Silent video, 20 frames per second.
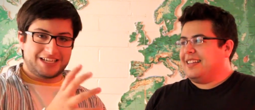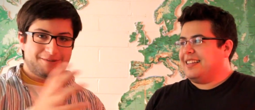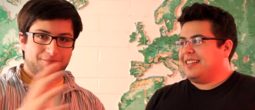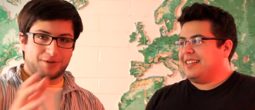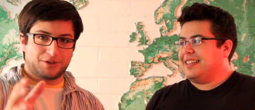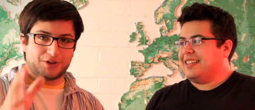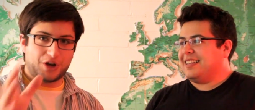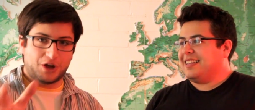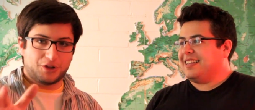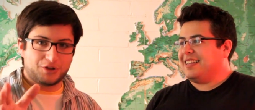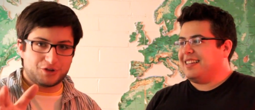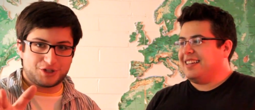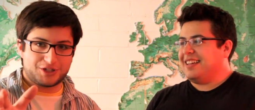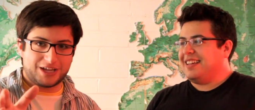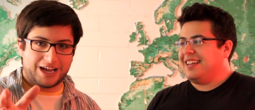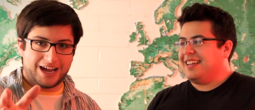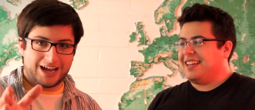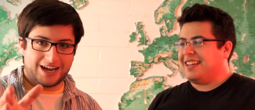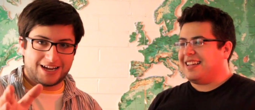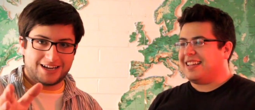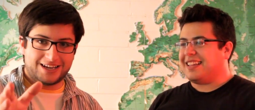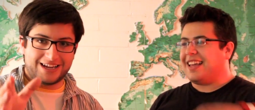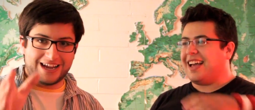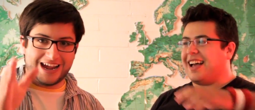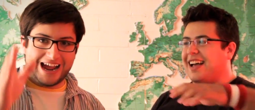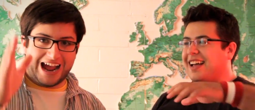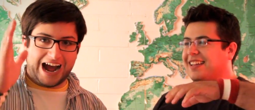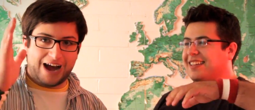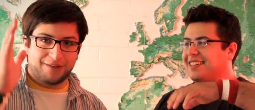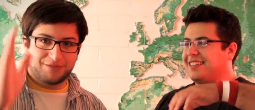Speaker 1: seeing him on the other side
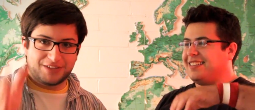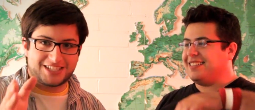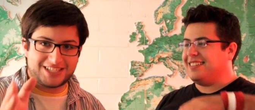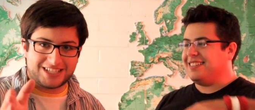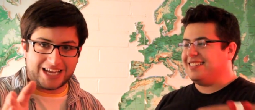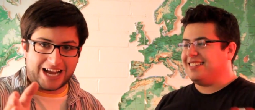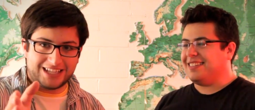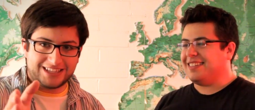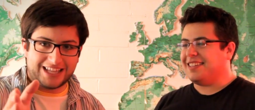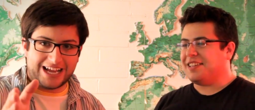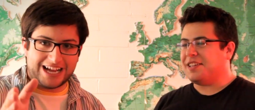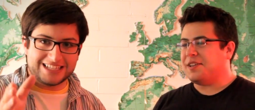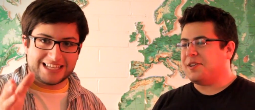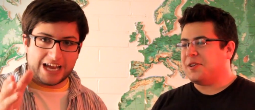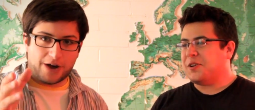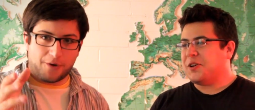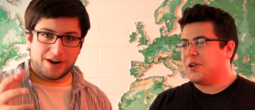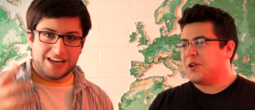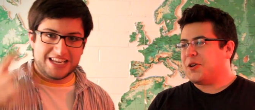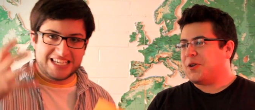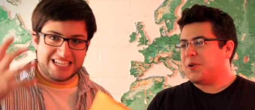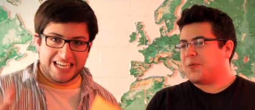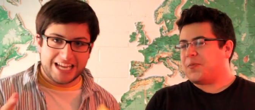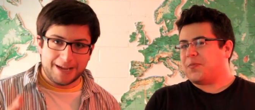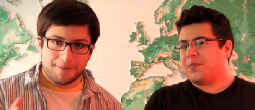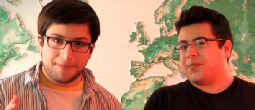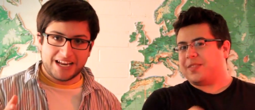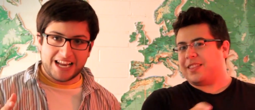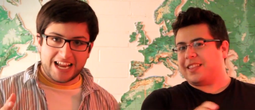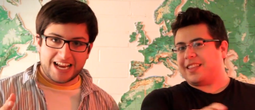yeah. of the sidelines. How
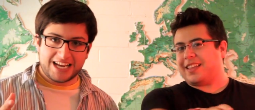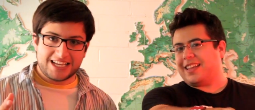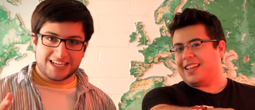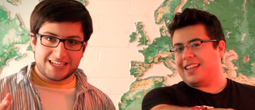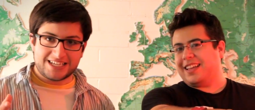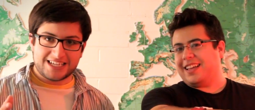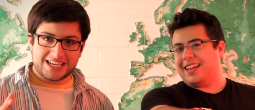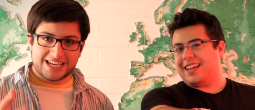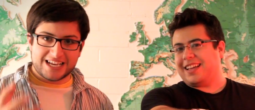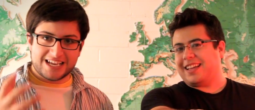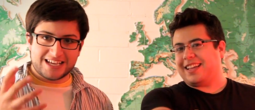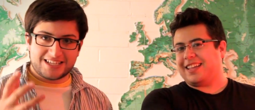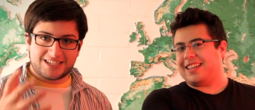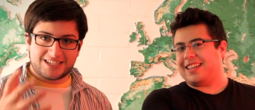intimidating